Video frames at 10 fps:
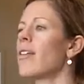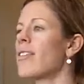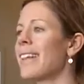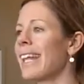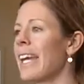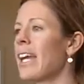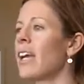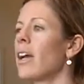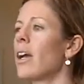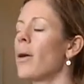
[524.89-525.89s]

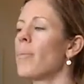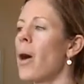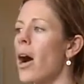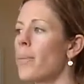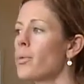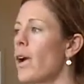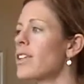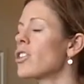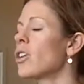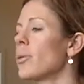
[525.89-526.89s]
sling, pump
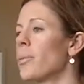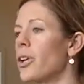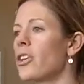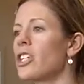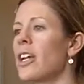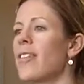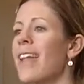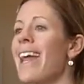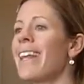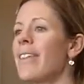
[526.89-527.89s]
rental,
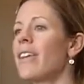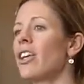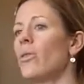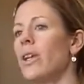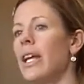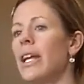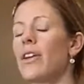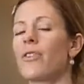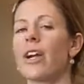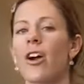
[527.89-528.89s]
purchase, anything you need
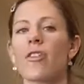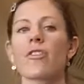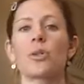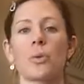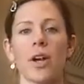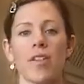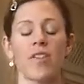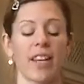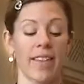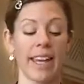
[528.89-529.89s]
in regards to
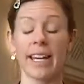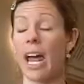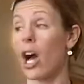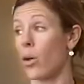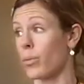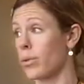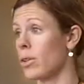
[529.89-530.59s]
breastfeeding, they can help.